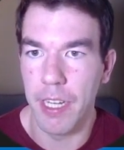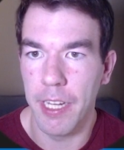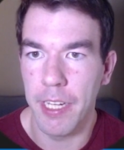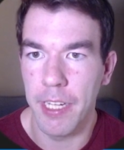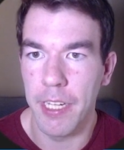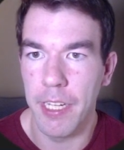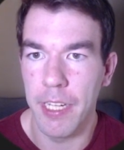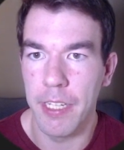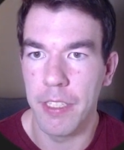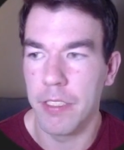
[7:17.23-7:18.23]

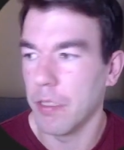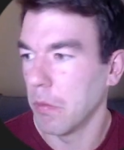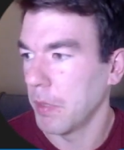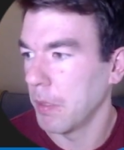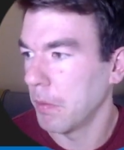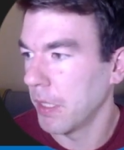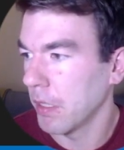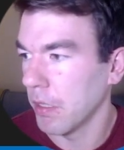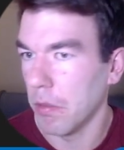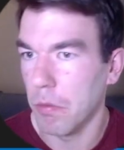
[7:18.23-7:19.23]
And we
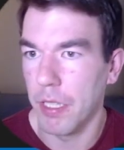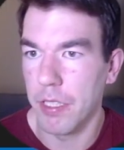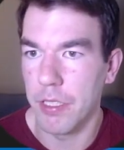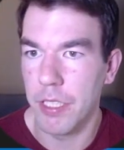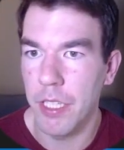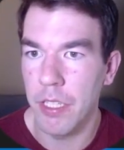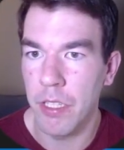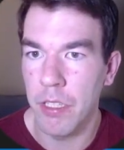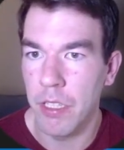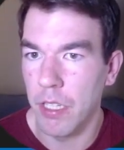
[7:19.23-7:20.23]
will write this
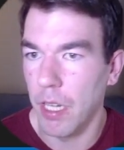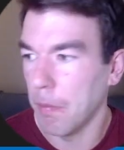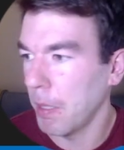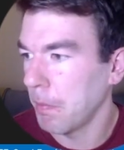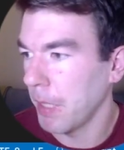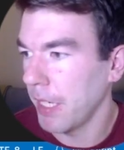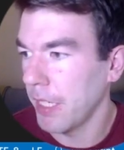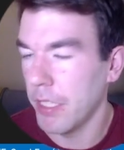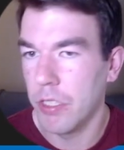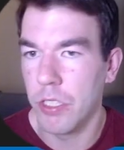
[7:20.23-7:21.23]
here, about
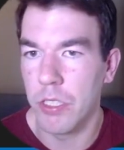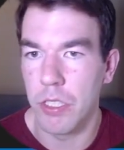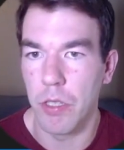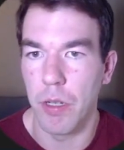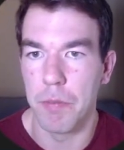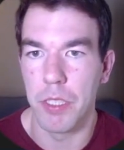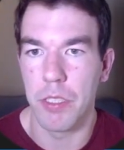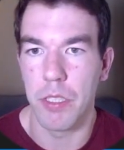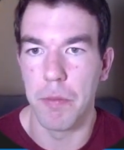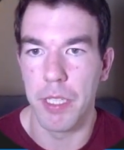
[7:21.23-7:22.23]
page. So I'm
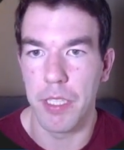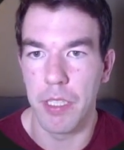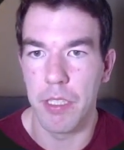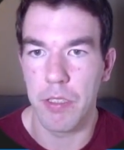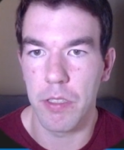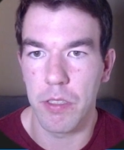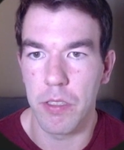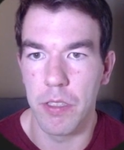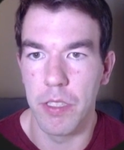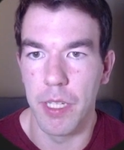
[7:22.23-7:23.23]
just going to make it
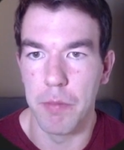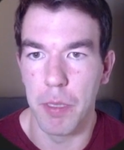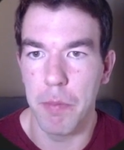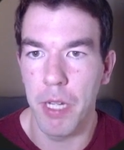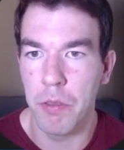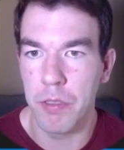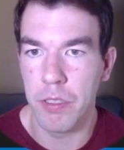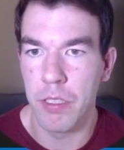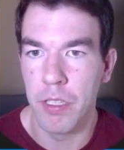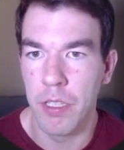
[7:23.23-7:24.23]
named
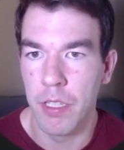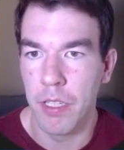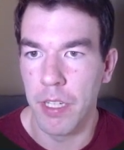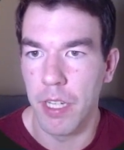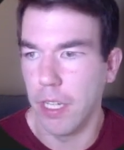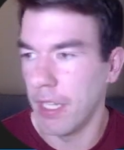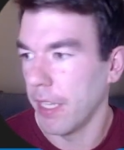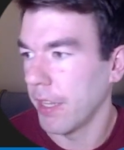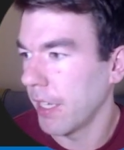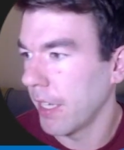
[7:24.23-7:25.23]
about.
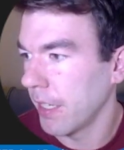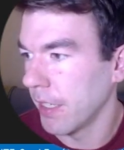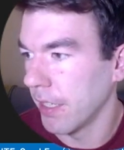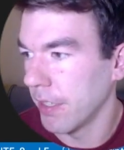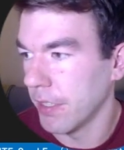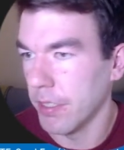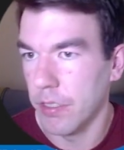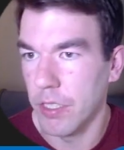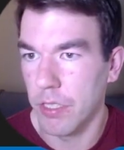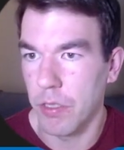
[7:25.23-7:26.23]
And then this
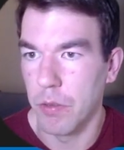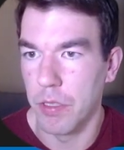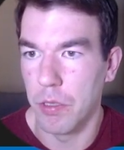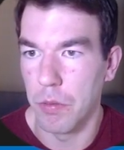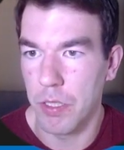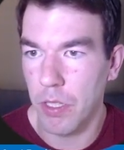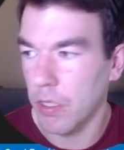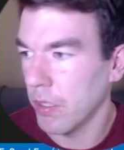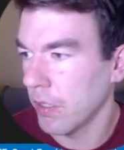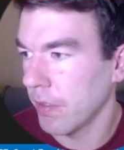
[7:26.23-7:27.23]
is just going to
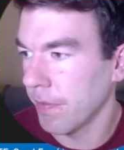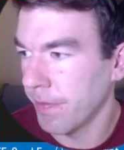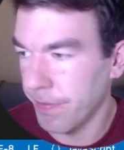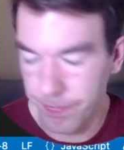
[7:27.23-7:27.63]
return